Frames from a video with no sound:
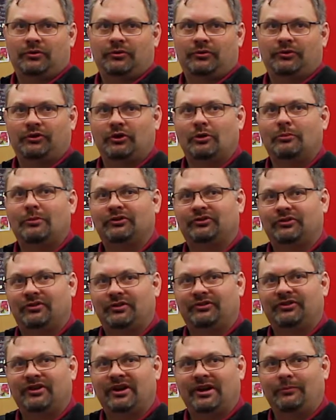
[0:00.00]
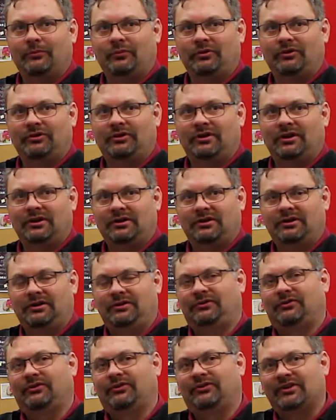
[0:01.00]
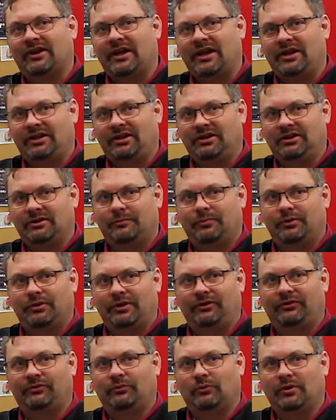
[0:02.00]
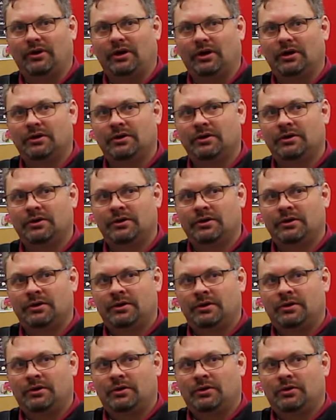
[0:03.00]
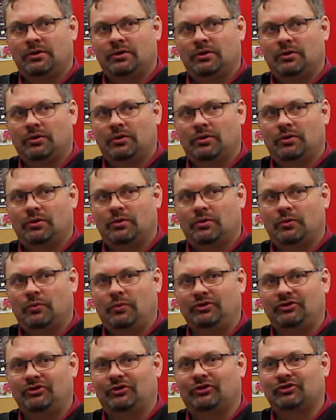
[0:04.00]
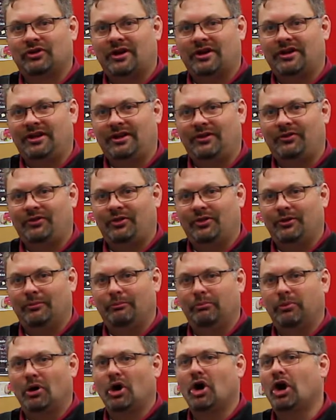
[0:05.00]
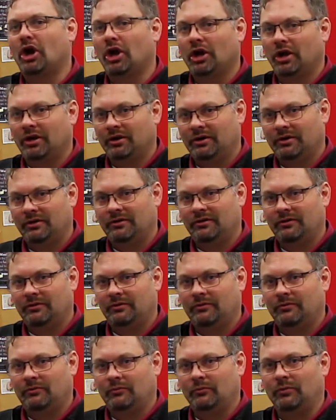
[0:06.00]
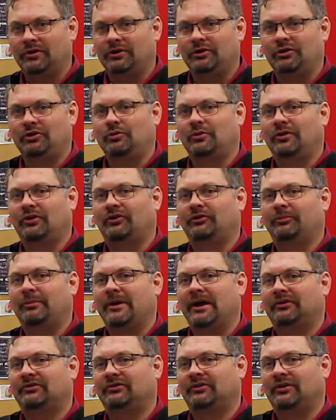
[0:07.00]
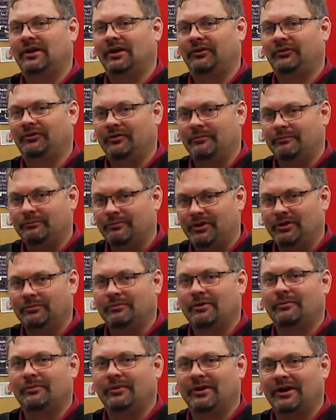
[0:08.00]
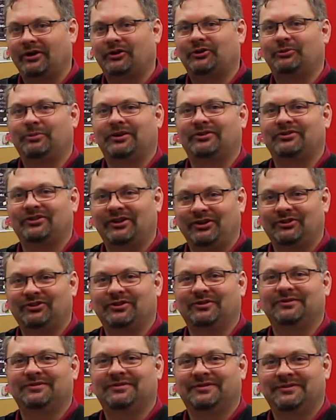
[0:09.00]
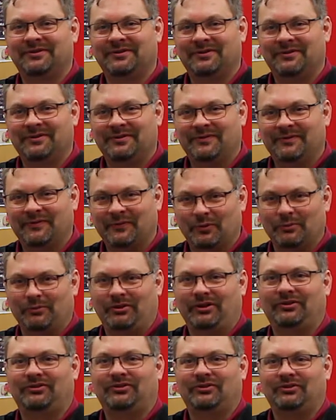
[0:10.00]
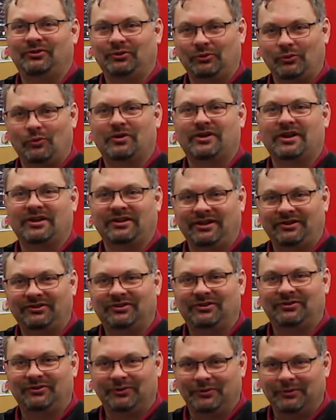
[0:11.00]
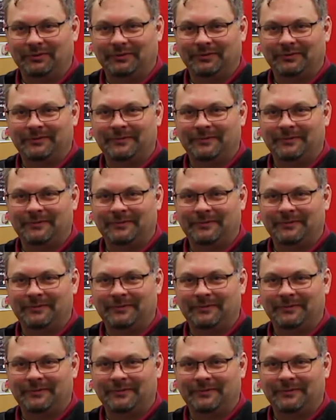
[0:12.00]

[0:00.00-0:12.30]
So much of the time we get in society in a place where we just try to hit the bar. What do you expect as the minimum expectation for me to do what I need to do?